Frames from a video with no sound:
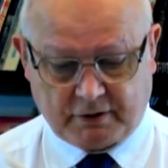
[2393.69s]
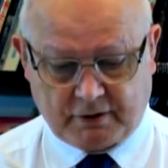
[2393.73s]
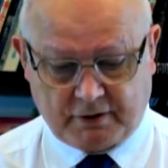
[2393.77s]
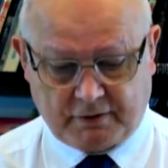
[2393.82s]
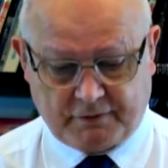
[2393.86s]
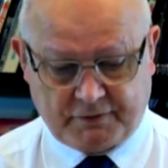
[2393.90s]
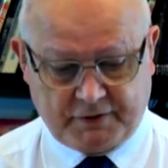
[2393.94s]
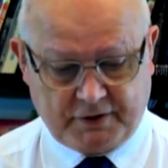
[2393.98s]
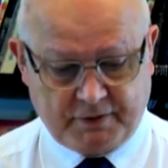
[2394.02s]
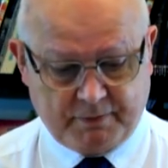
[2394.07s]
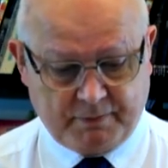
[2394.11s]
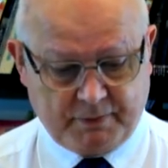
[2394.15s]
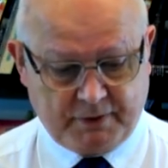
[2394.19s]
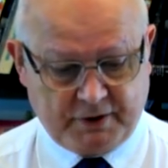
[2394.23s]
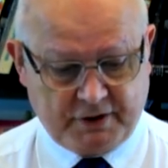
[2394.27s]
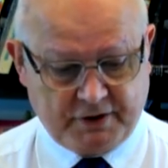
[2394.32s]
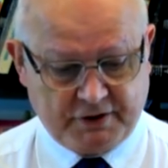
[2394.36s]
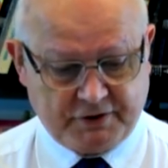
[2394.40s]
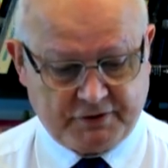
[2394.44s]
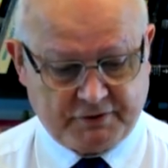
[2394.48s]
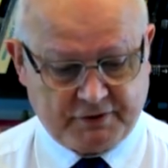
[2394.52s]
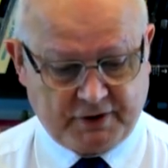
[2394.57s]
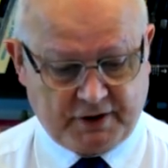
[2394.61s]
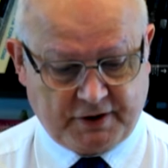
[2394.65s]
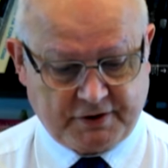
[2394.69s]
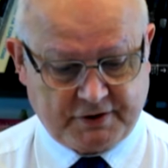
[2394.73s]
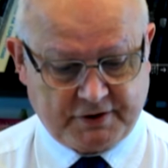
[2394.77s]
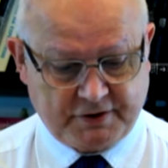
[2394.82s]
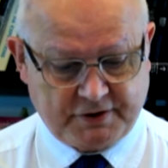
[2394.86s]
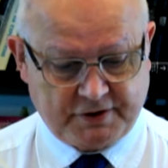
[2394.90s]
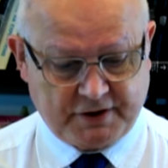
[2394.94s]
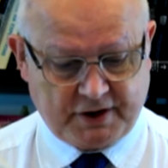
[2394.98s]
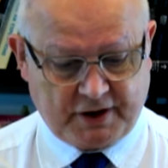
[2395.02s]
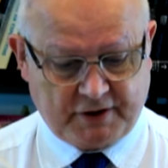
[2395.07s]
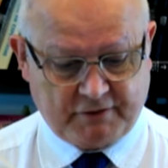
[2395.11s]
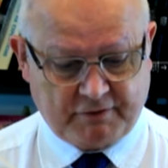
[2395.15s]
of the
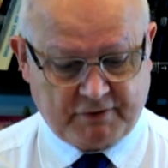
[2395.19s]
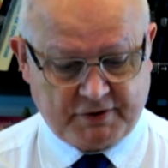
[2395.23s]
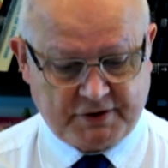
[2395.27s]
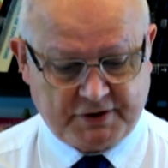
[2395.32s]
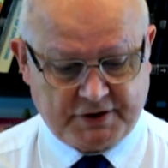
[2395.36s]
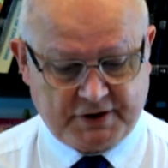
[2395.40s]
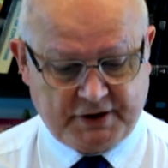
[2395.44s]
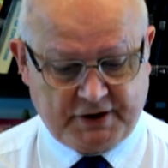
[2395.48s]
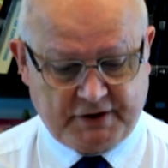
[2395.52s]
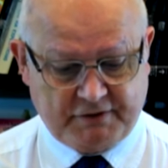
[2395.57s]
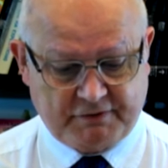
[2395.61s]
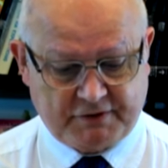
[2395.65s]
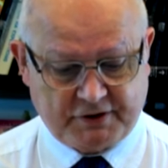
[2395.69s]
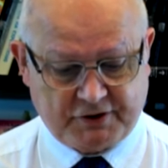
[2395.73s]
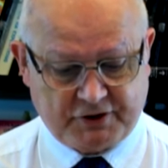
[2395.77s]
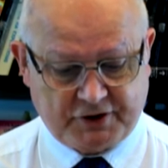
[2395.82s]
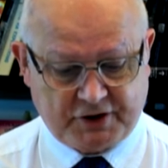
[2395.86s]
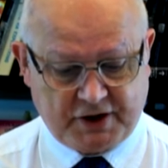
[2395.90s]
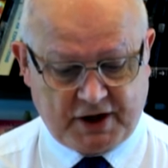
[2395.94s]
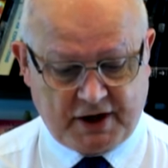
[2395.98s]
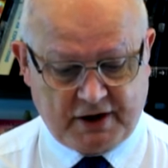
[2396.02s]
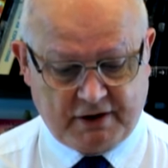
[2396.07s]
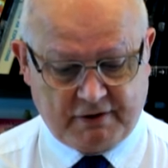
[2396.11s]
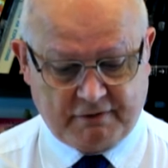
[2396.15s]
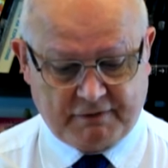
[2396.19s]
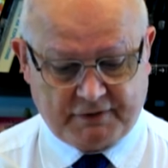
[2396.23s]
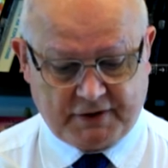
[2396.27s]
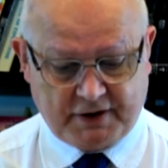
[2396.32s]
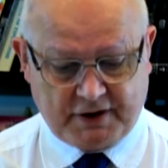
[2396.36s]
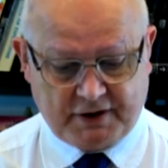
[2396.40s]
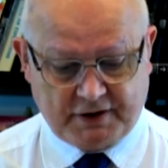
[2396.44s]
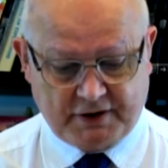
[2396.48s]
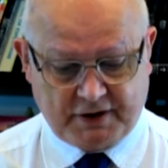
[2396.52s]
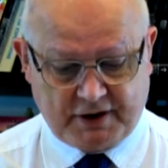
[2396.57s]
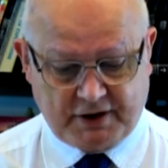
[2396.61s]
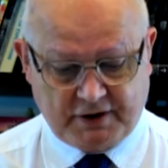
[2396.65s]
administrators and received a share of their
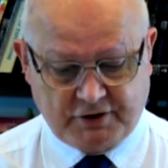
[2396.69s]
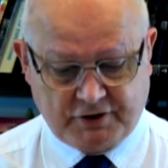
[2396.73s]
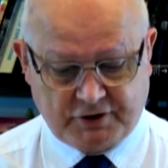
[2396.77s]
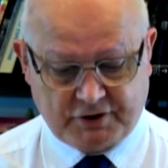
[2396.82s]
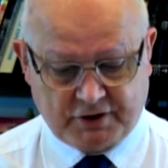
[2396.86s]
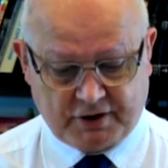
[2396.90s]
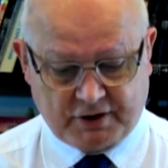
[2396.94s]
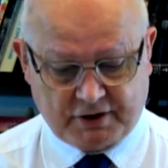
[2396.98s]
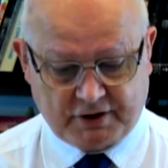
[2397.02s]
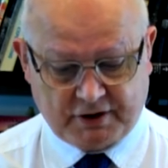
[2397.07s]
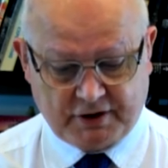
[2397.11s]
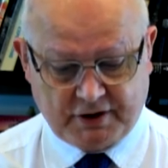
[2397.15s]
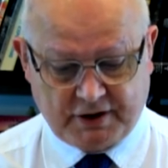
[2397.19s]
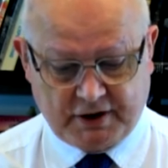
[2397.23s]
nature,